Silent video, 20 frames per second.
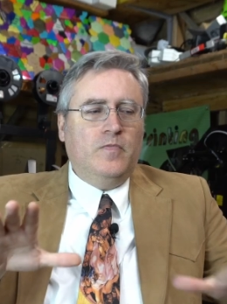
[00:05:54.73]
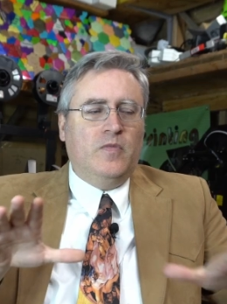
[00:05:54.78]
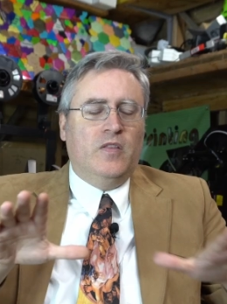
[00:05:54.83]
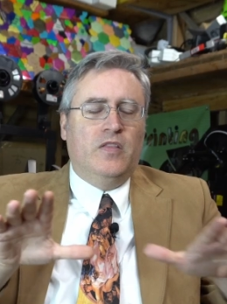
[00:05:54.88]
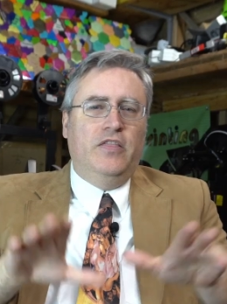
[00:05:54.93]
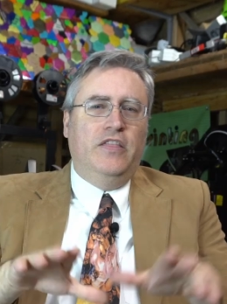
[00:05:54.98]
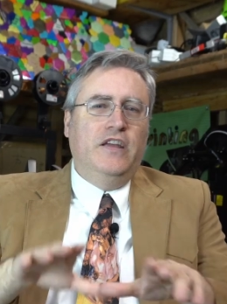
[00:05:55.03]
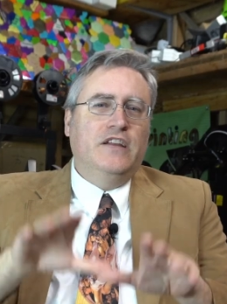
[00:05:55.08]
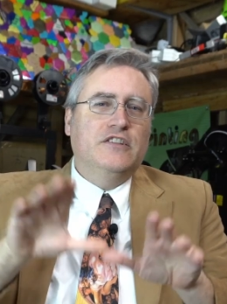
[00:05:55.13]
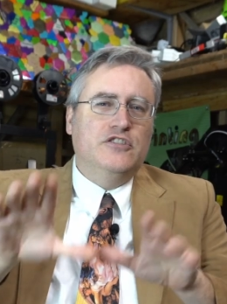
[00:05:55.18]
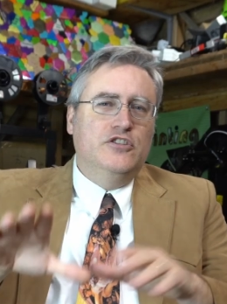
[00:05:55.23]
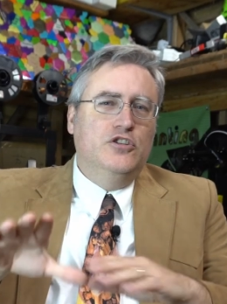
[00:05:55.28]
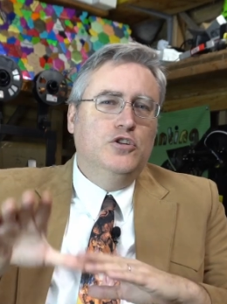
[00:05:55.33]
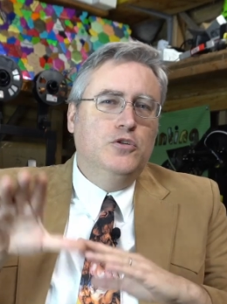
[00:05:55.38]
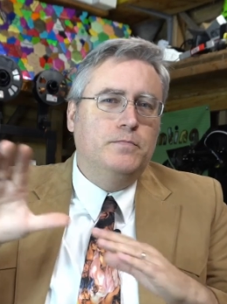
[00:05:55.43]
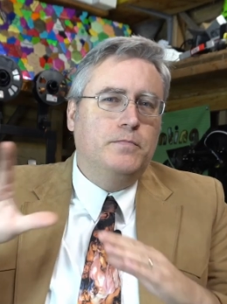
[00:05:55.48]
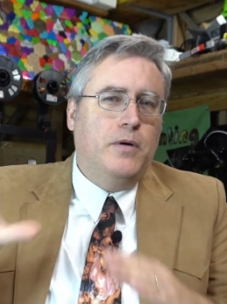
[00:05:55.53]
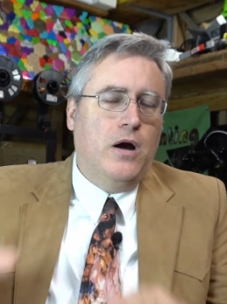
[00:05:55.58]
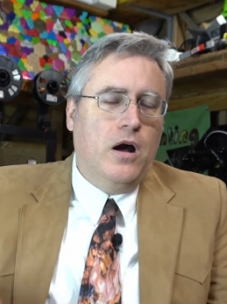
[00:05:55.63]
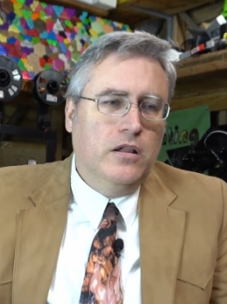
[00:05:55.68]
this new
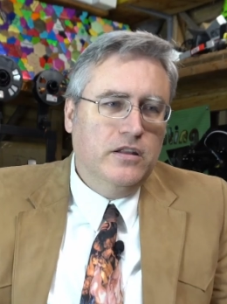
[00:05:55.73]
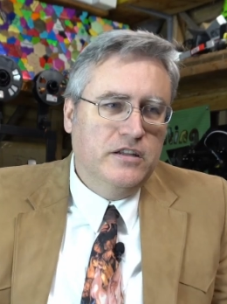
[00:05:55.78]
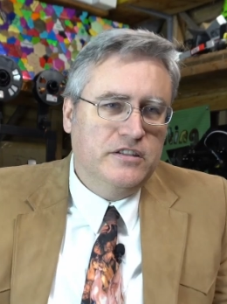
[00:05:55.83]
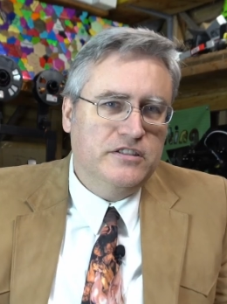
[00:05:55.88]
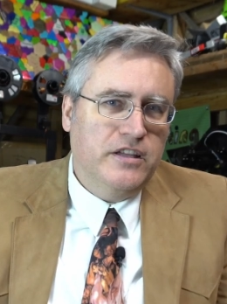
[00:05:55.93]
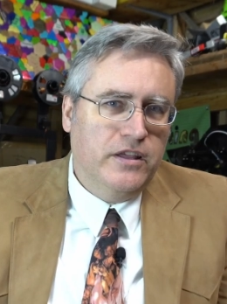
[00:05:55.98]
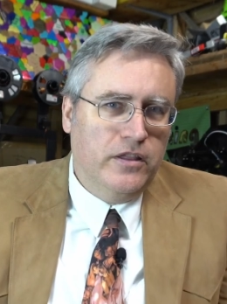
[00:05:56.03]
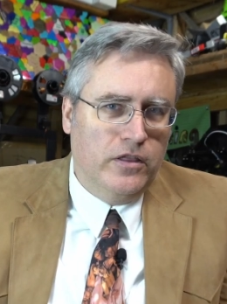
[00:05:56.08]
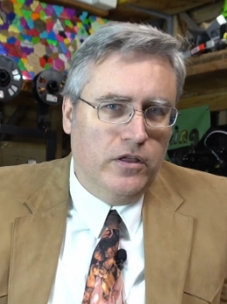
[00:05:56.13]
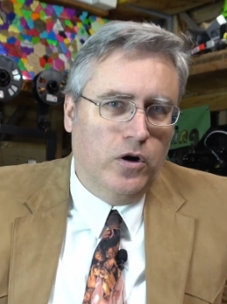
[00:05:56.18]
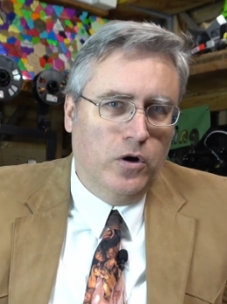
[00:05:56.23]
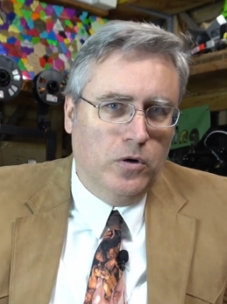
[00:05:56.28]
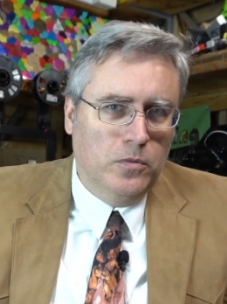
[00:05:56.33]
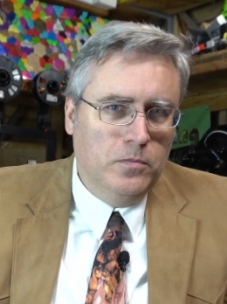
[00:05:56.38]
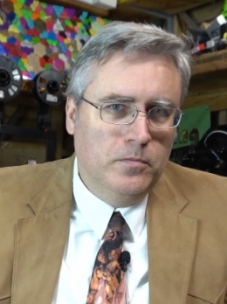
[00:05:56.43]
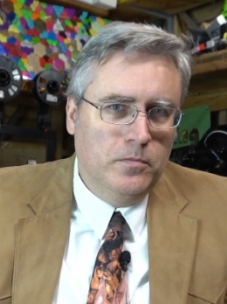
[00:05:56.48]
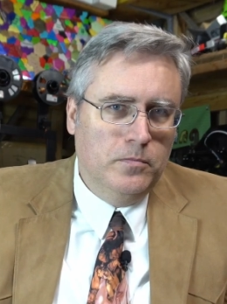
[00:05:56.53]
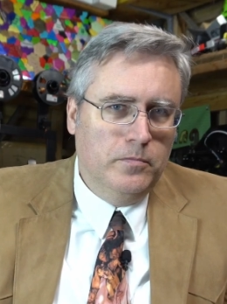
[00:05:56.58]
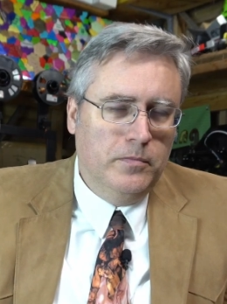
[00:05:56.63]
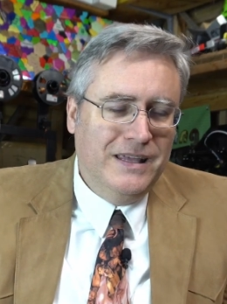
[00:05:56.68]
policy though
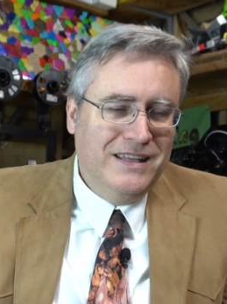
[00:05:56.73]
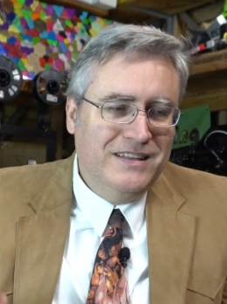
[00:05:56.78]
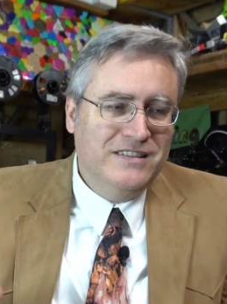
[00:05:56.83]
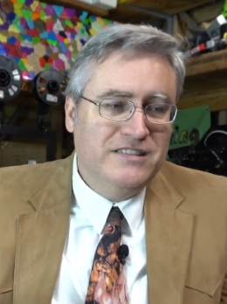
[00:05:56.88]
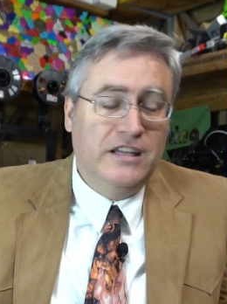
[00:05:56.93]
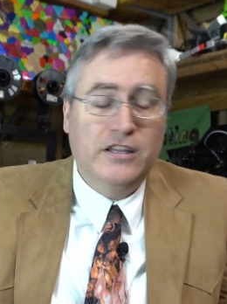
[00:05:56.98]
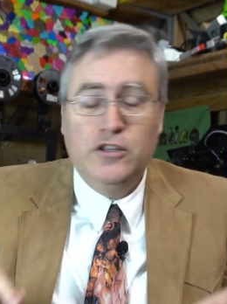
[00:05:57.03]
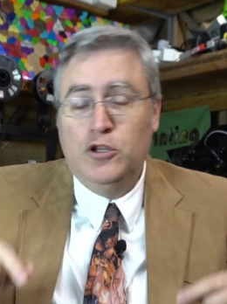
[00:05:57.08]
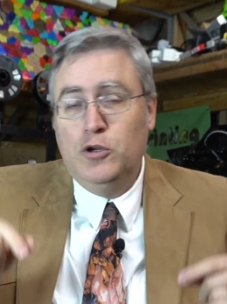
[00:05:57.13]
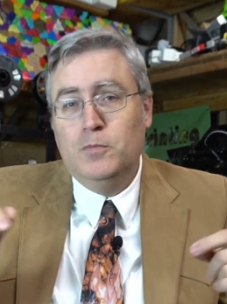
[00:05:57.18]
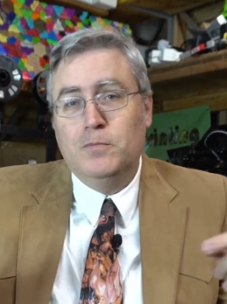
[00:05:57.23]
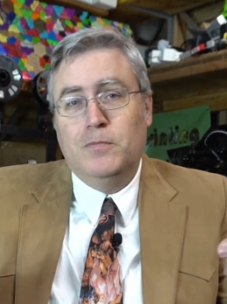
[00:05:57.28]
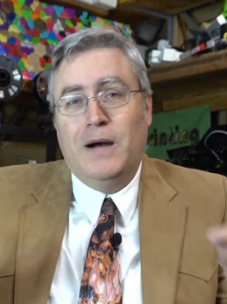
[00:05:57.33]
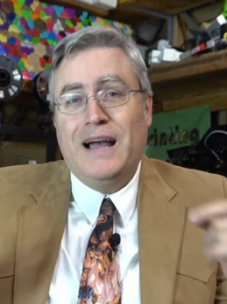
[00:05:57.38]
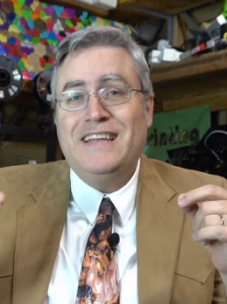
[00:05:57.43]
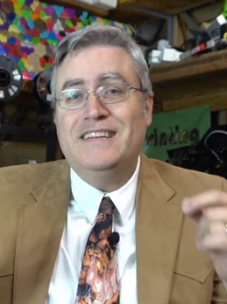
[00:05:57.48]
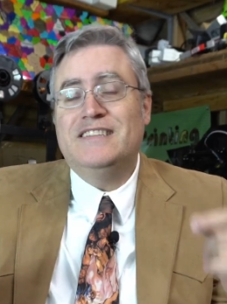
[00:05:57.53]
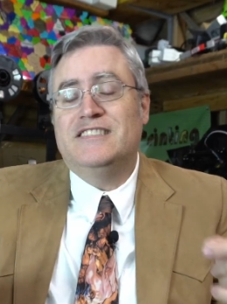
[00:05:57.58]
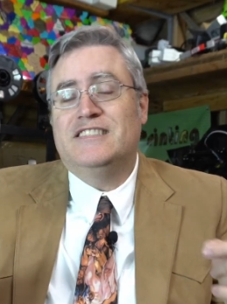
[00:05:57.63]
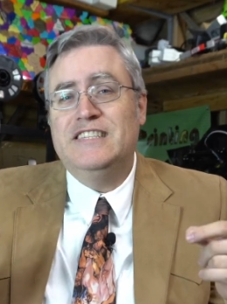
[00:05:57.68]
means that you
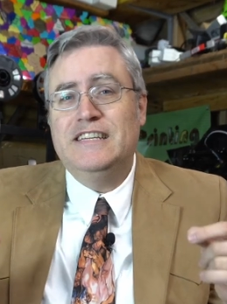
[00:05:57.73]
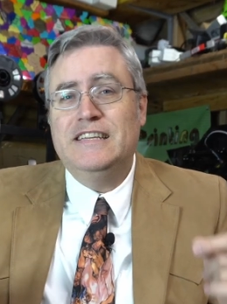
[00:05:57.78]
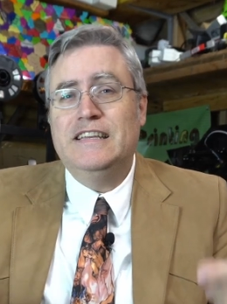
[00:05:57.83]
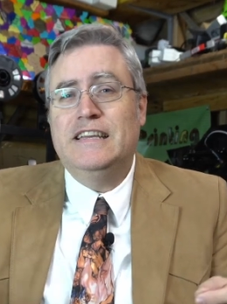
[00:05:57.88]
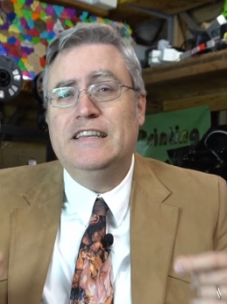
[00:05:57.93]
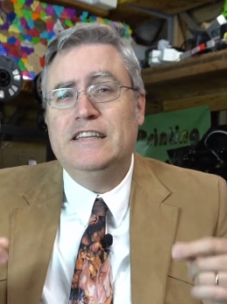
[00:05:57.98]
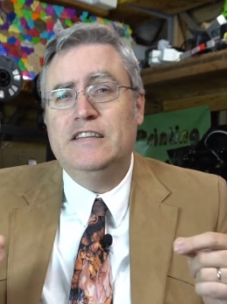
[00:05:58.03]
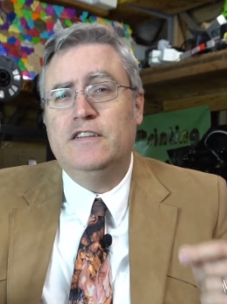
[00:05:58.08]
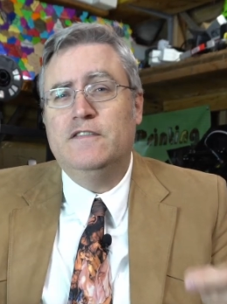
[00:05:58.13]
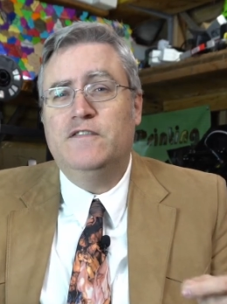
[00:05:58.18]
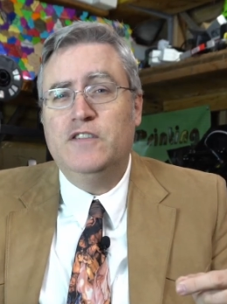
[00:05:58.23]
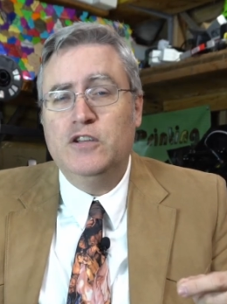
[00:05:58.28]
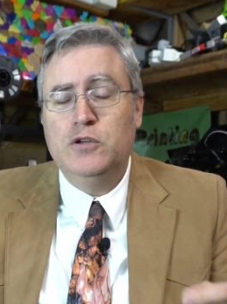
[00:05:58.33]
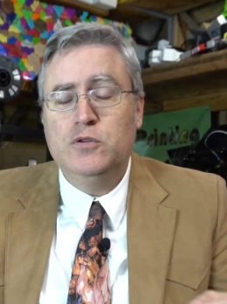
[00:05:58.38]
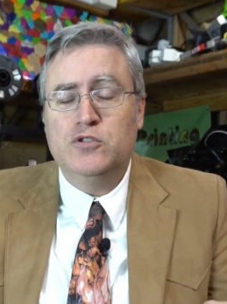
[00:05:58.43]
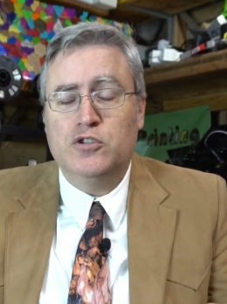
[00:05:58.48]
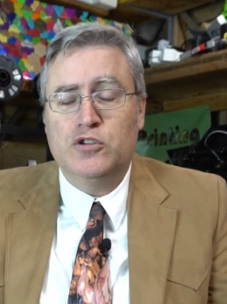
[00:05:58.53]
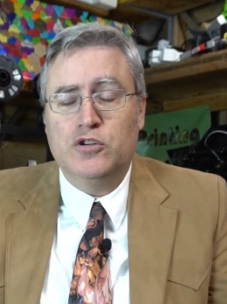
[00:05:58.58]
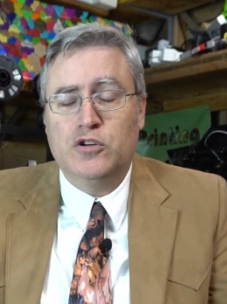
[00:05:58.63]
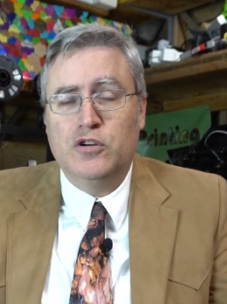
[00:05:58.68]
might see in the
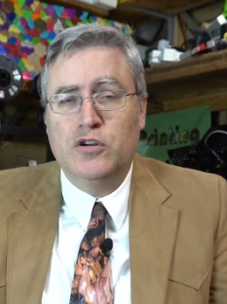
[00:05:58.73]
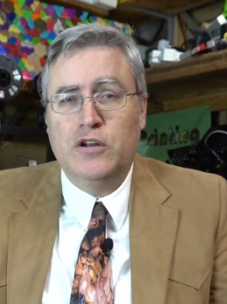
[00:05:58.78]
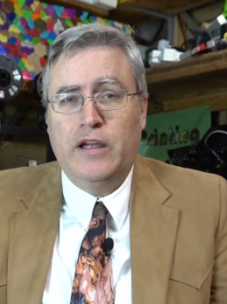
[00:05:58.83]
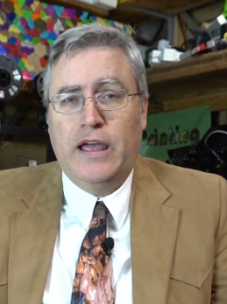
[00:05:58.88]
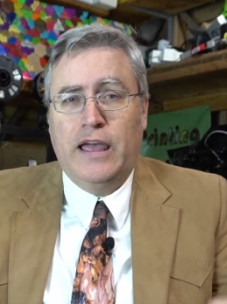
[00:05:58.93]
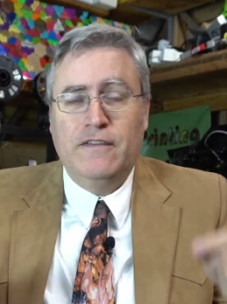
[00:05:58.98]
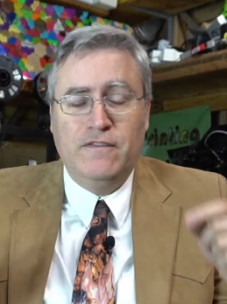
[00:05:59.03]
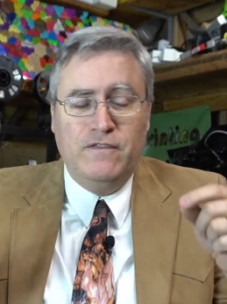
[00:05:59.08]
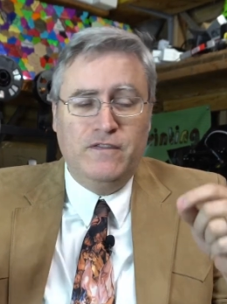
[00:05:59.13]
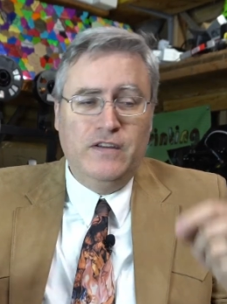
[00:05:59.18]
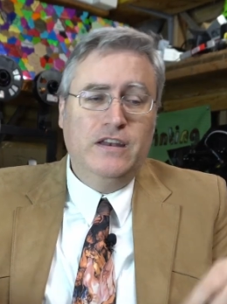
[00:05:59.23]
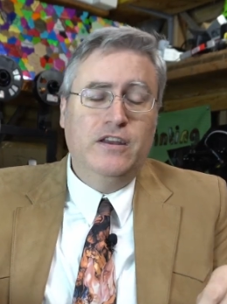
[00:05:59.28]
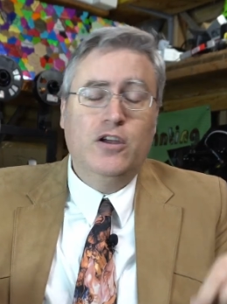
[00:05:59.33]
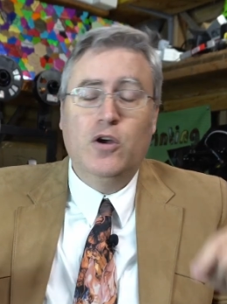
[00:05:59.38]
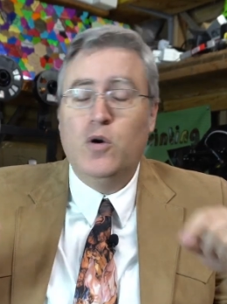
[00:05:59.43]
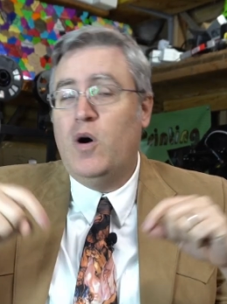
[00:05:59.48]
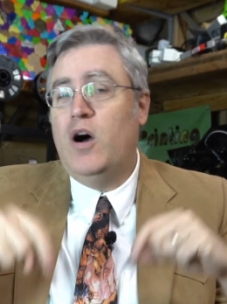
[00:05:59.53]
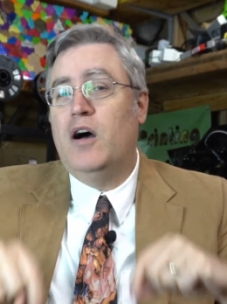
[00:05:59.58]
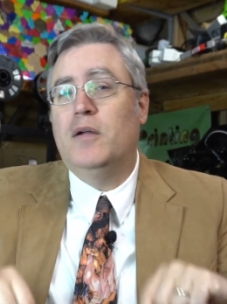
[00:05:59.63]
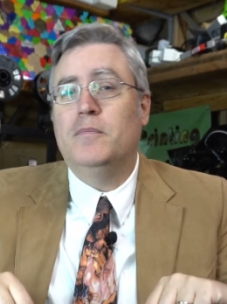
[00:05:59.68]
future a
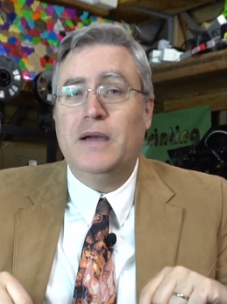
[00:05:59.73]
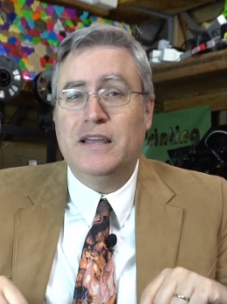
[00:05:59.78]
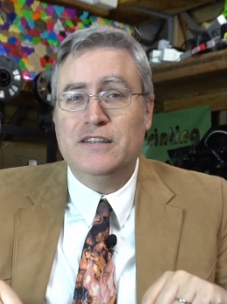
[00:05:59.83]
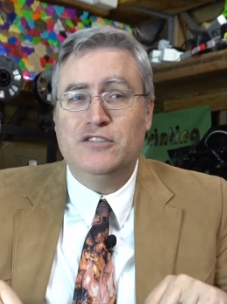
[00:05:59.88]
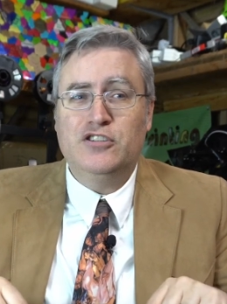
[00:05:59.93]
video on my